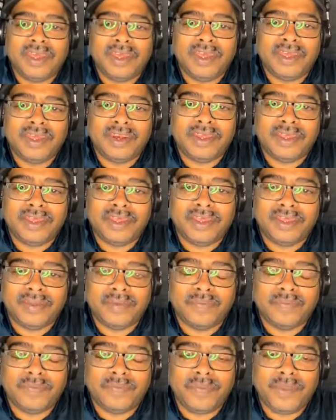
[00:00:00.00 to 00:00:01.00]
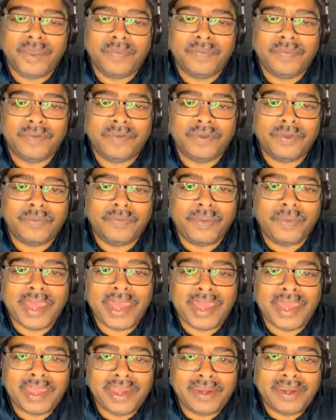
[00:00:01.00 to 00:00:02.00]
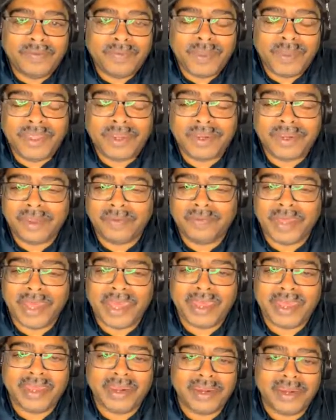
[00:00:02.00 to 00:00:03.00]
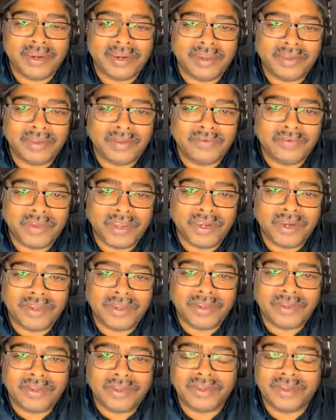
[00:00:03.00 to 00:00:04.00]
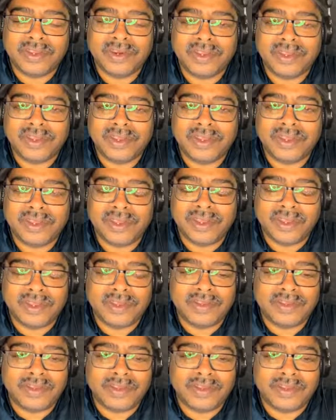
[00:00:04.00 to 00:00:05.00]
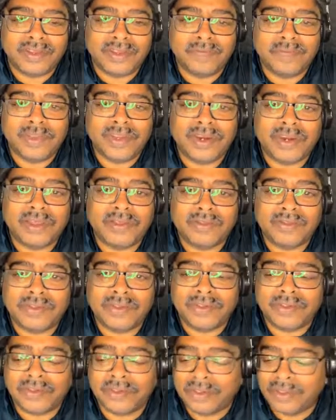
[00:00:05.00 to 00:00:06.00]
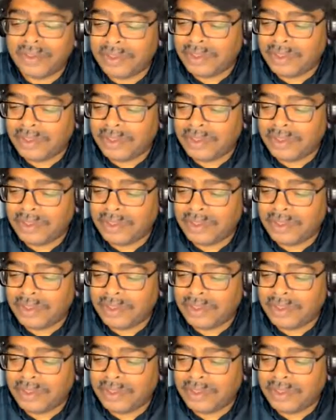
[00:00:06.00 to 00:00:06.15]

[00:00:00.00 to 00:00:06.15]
and people are packing him in. They're packing in the arenas, and I guess it's something else.